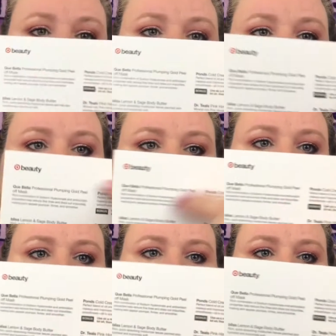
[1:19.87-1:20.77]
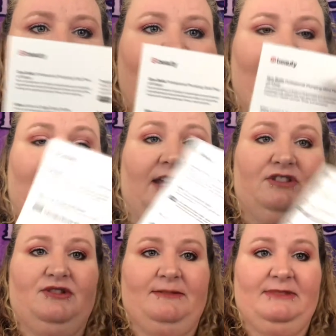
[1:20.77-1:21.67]
a little bit about the products and
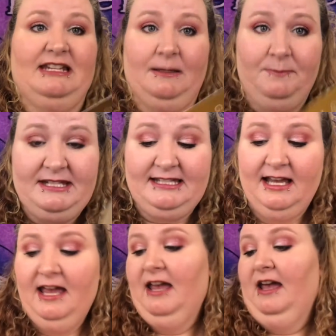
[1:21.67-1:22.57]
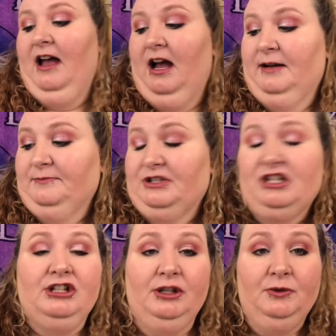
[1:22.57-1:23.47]
gives you some tips
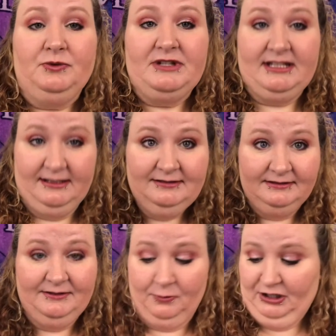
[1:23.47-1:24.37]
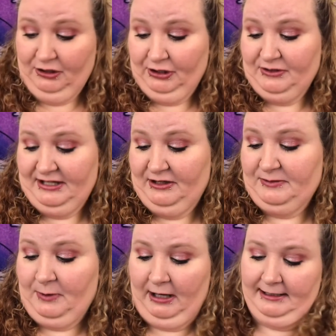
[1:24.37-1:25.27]
to use when you're using
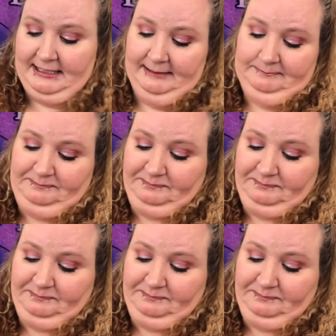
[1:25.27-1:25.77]
those products.